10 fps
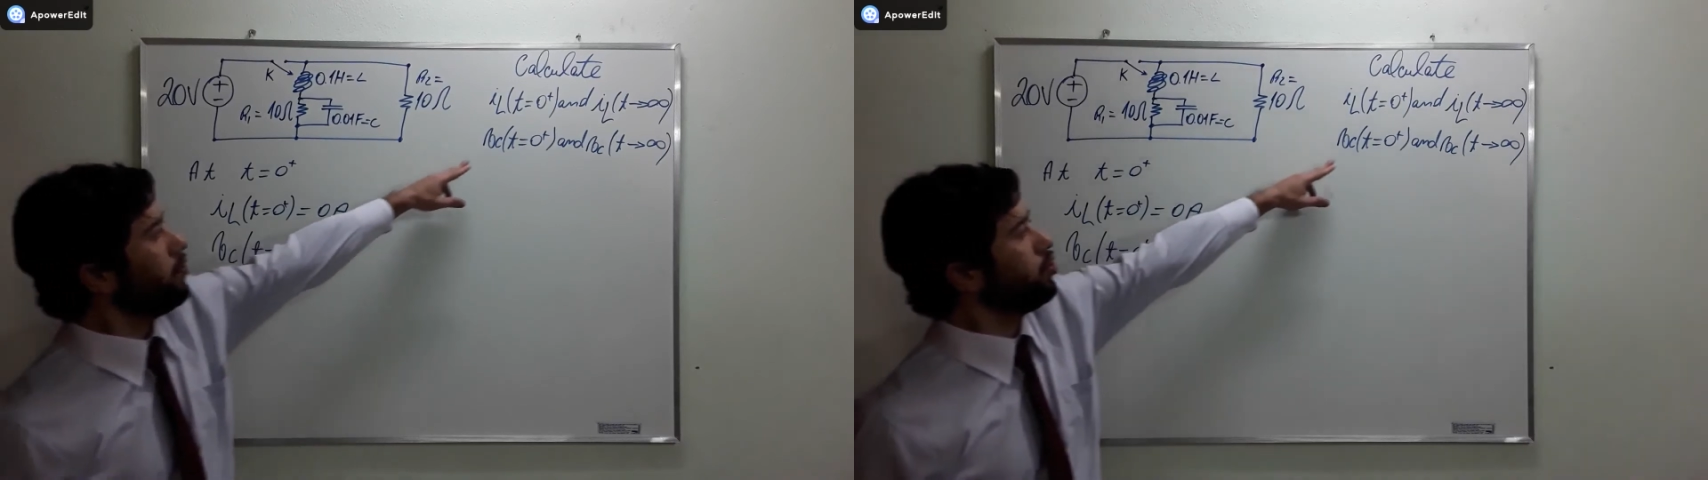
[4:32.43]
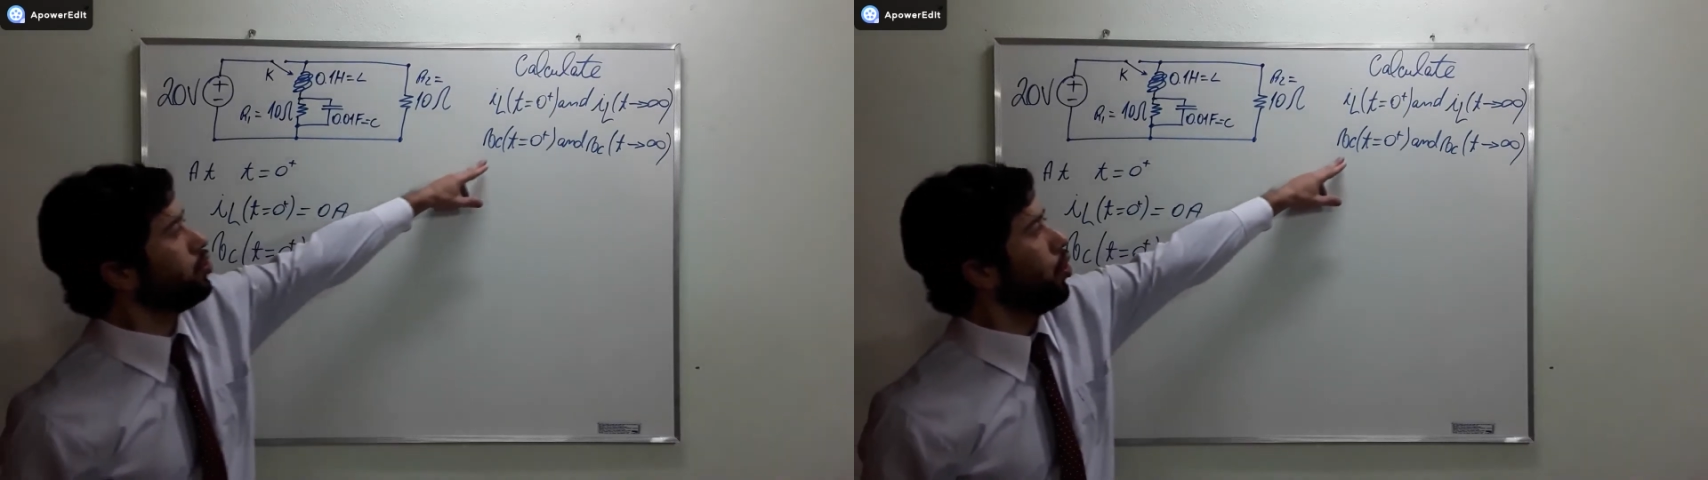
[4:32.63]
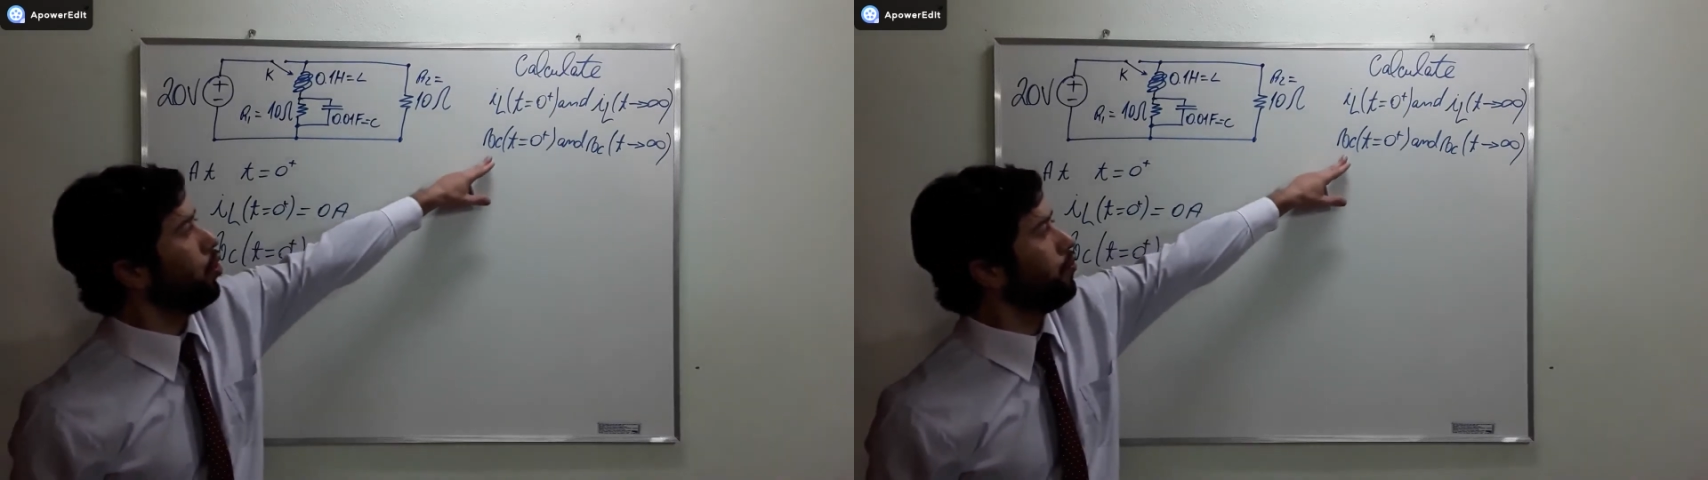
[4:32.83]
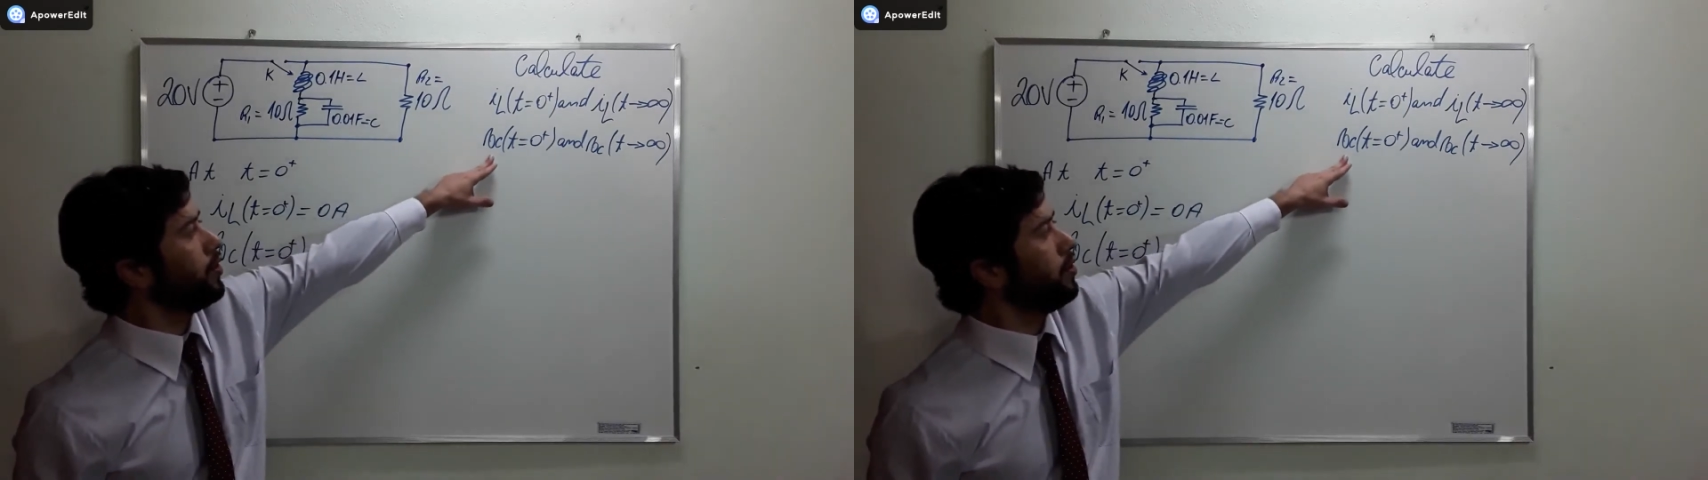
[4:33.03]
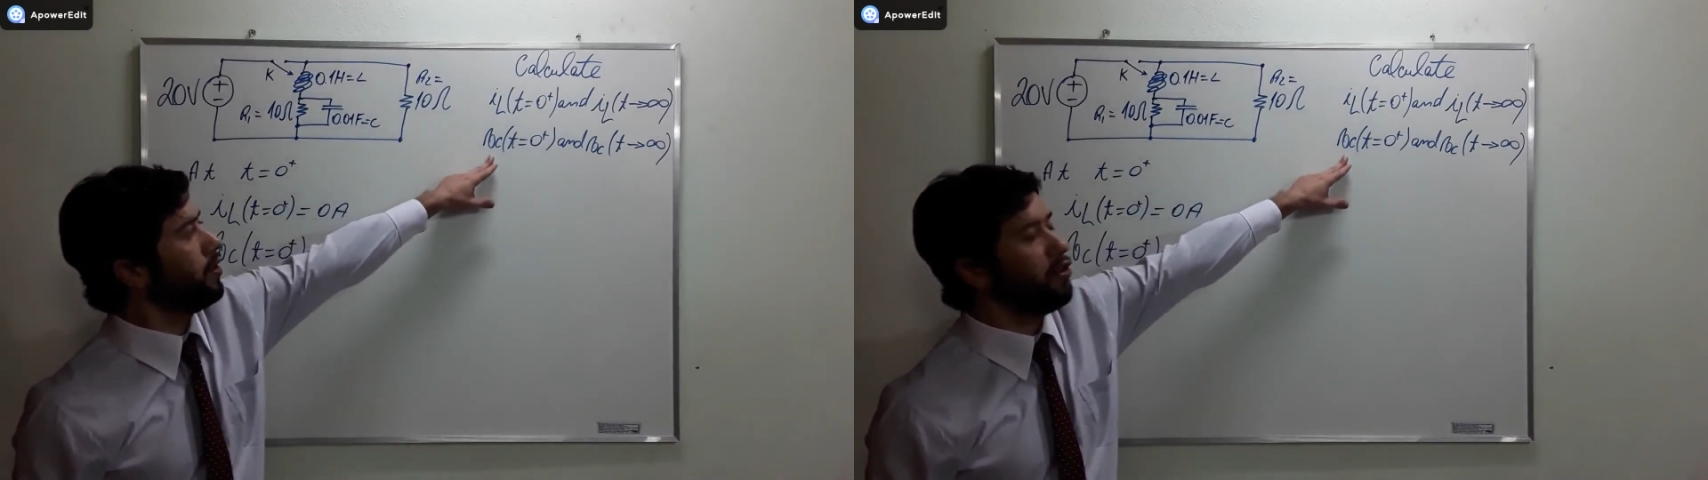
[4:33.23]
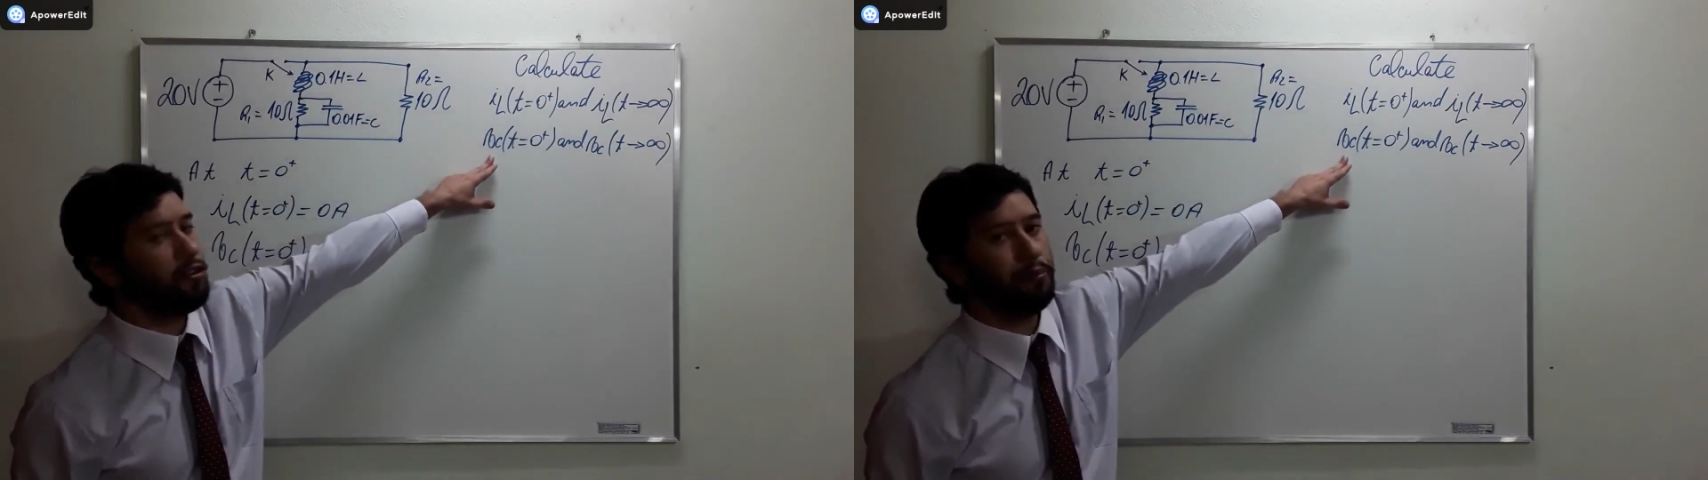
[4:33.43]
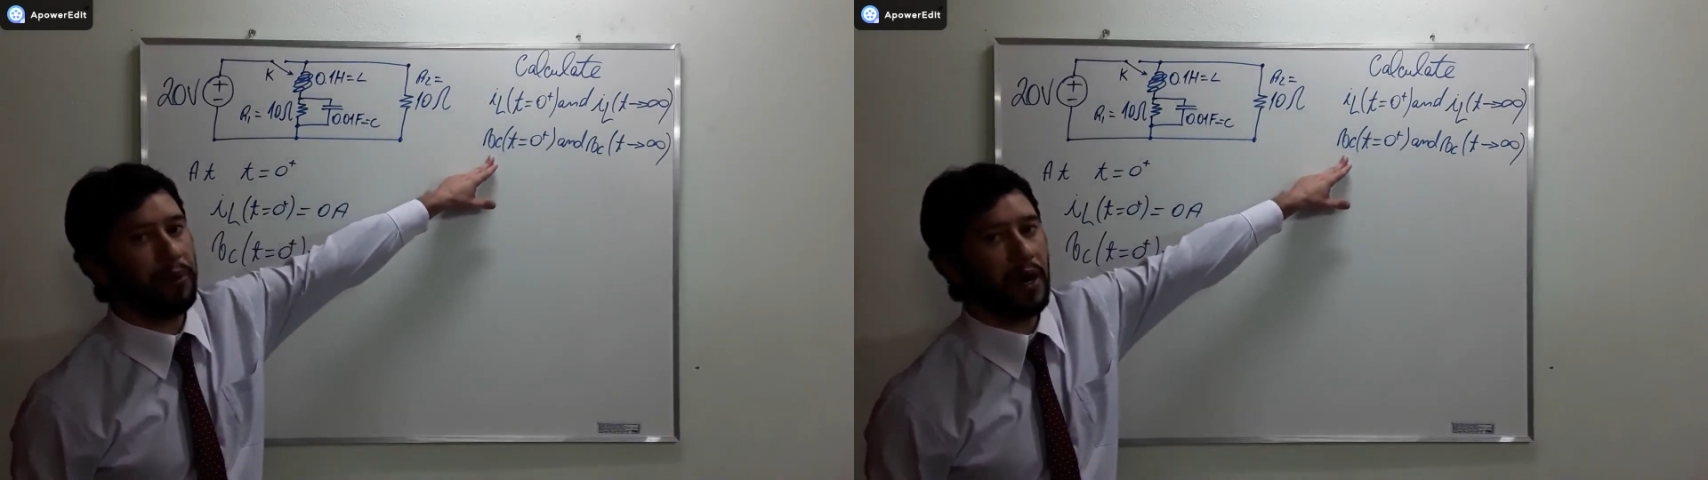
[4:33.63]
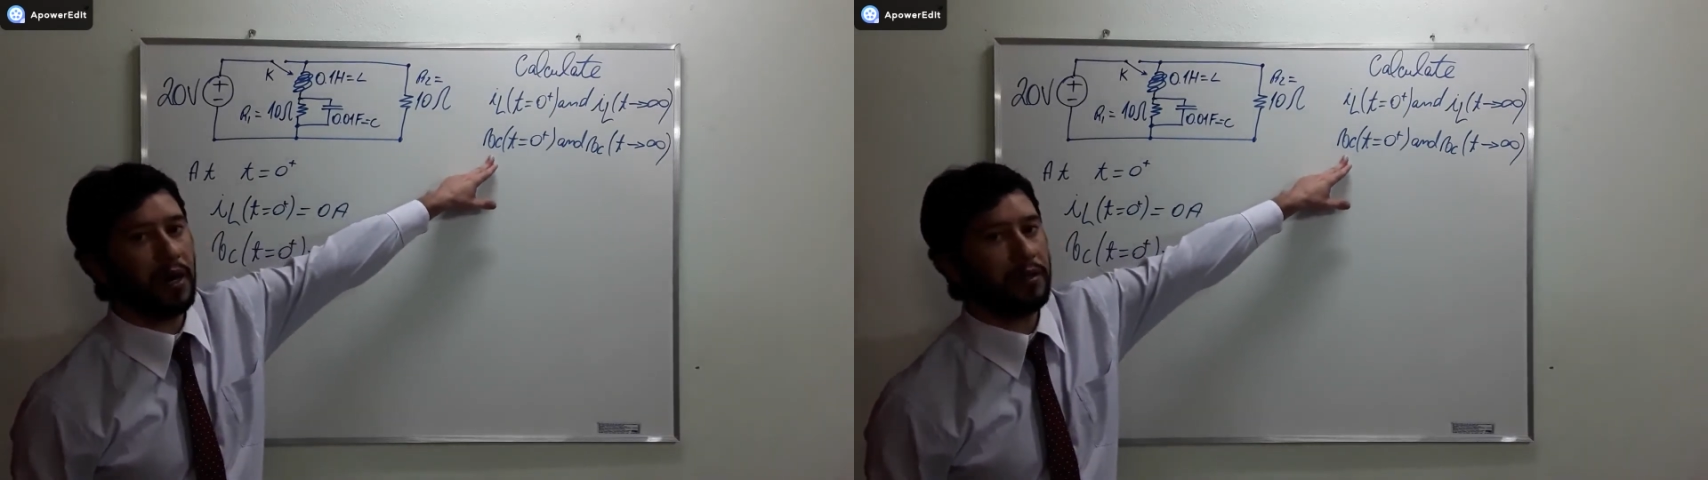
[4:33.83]
solved this
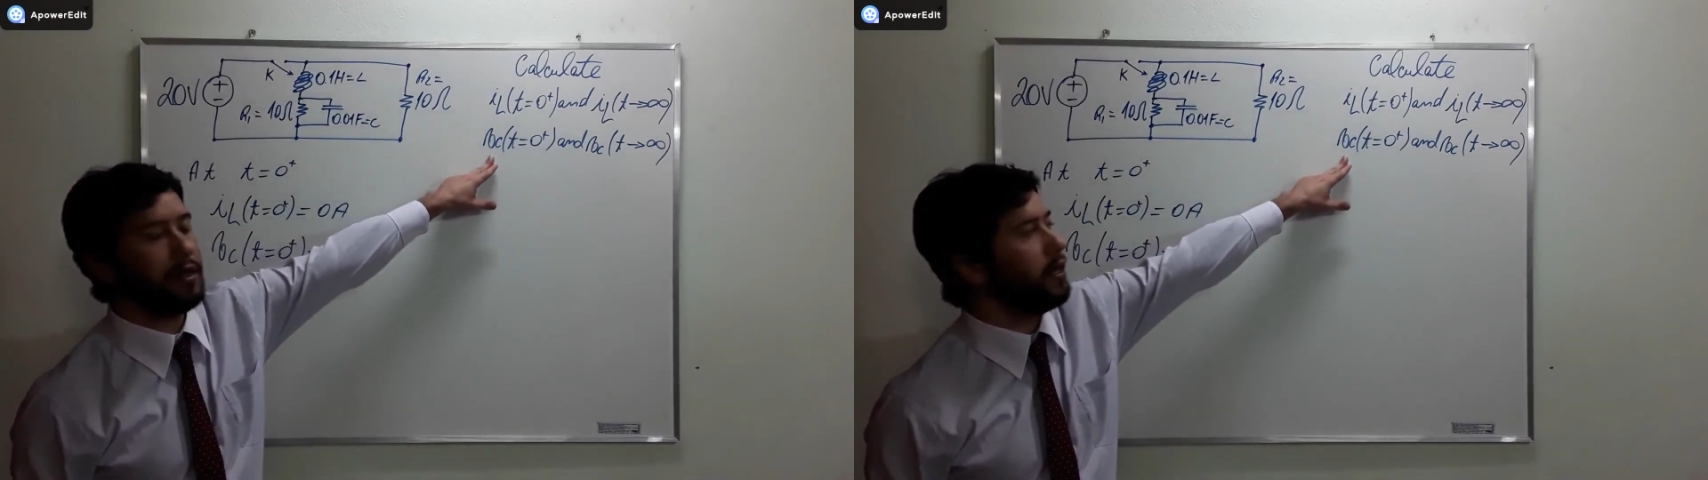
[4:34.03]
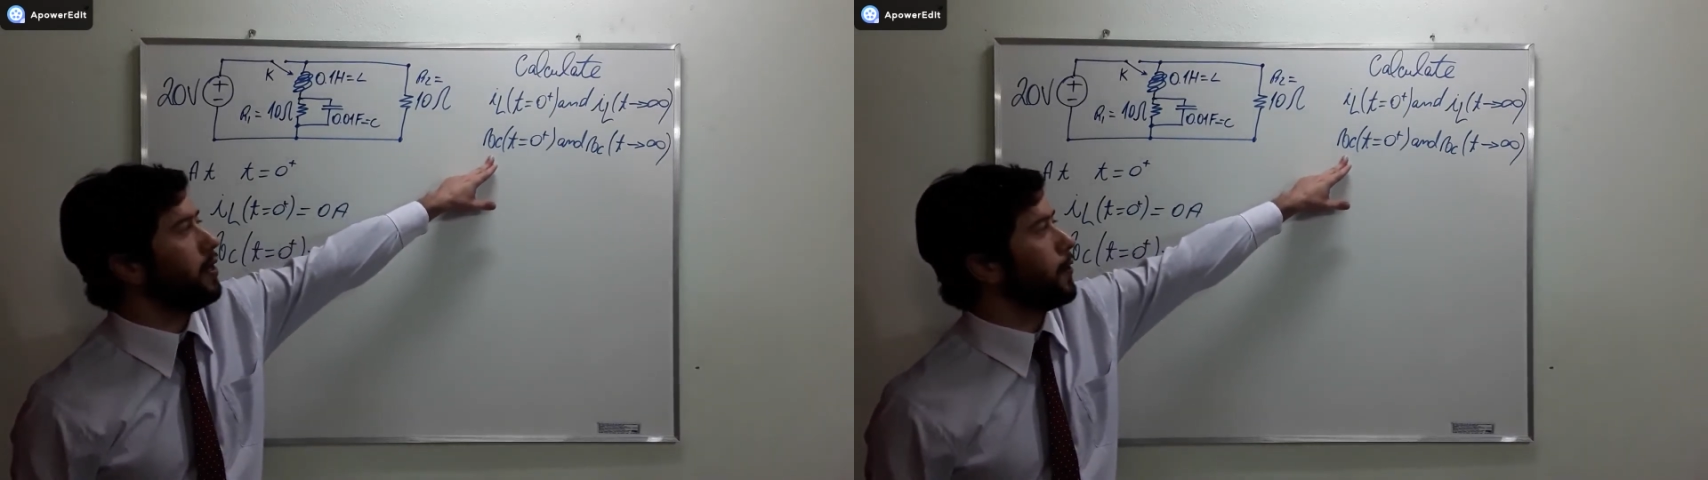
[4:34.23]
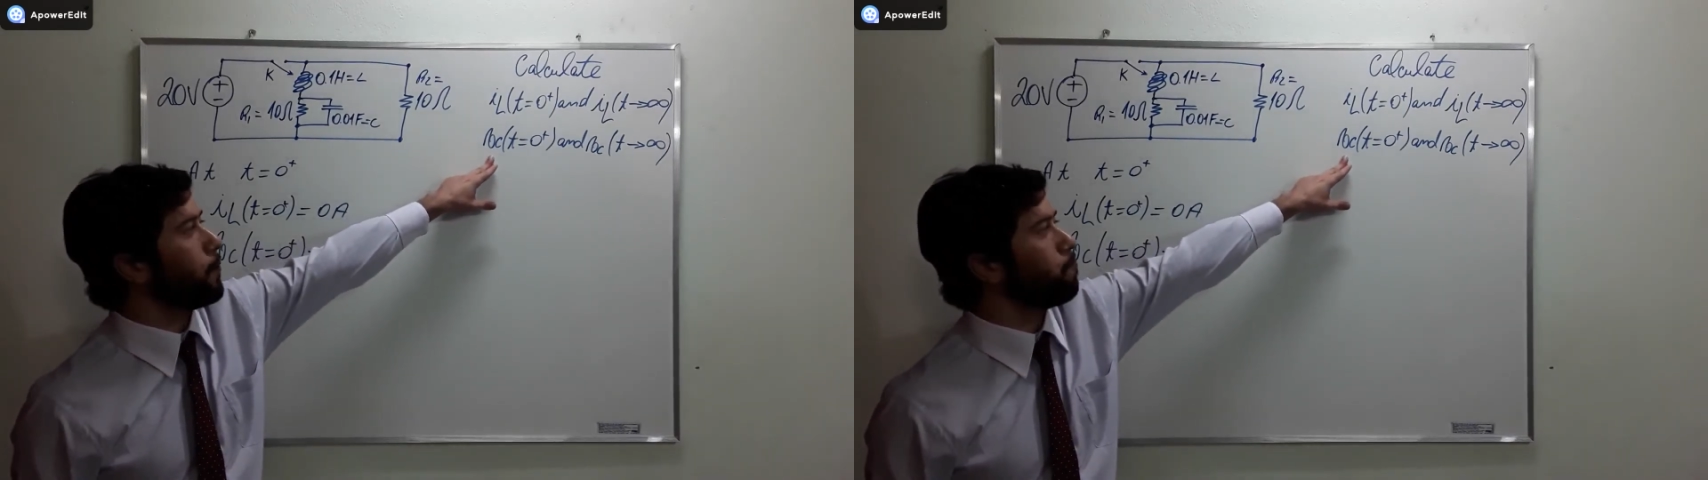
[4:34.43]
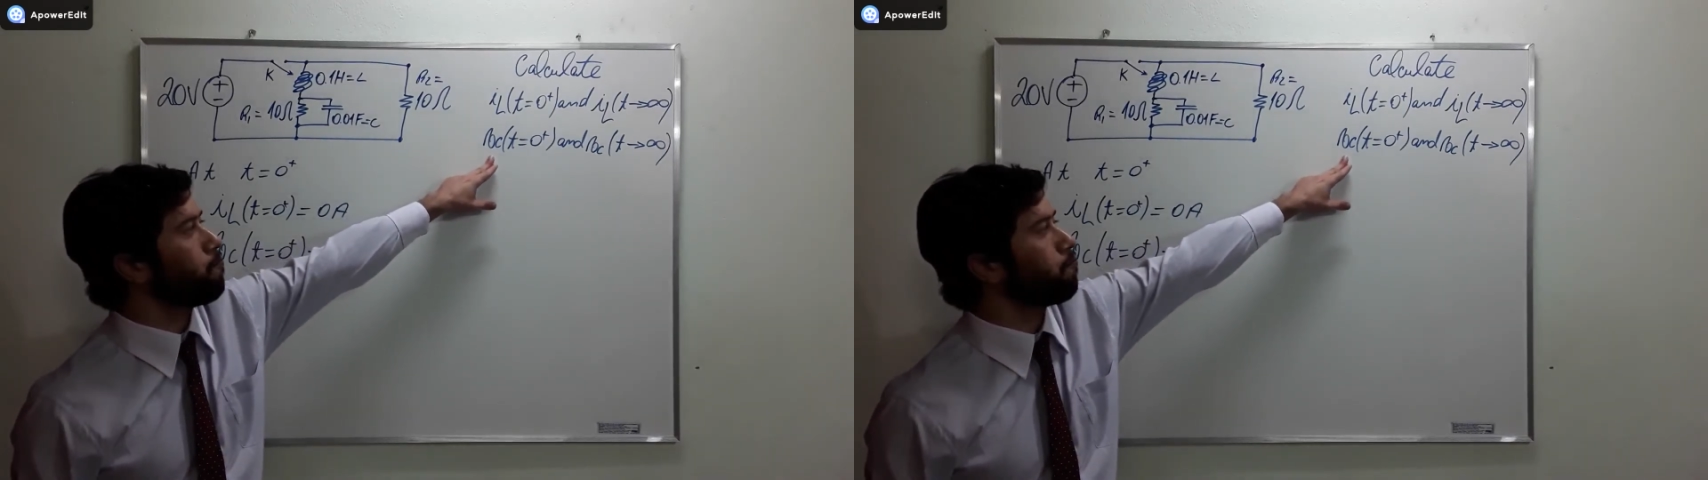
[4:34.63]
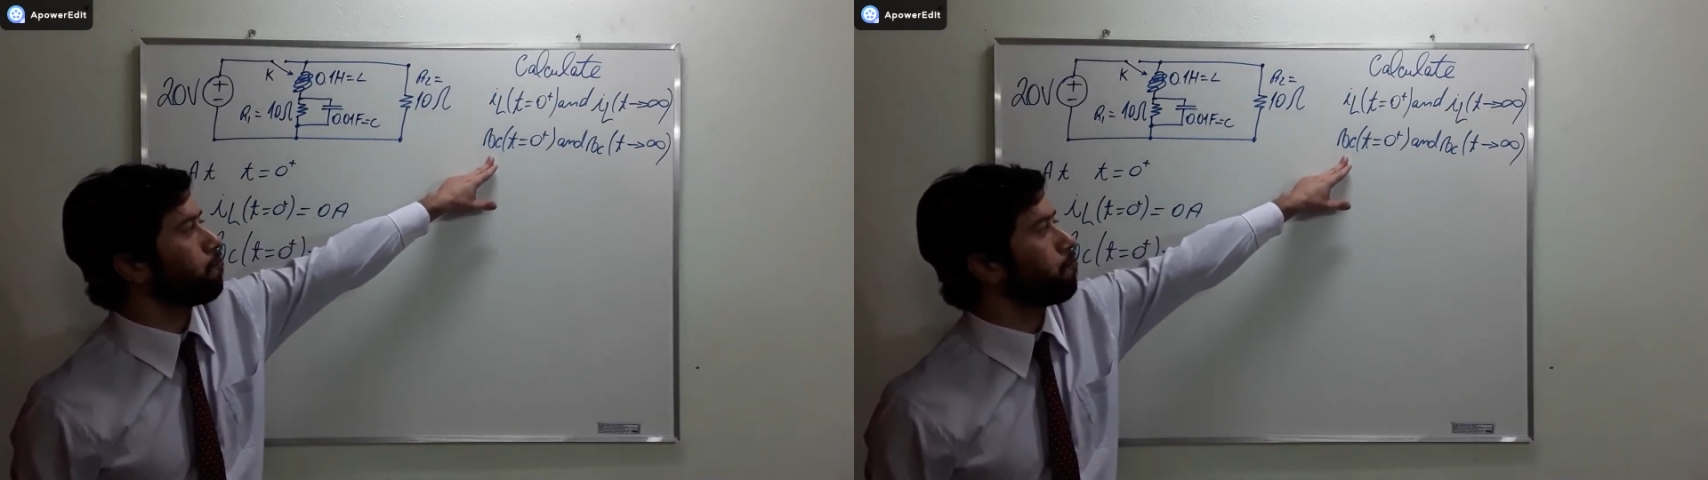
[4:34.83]
part here.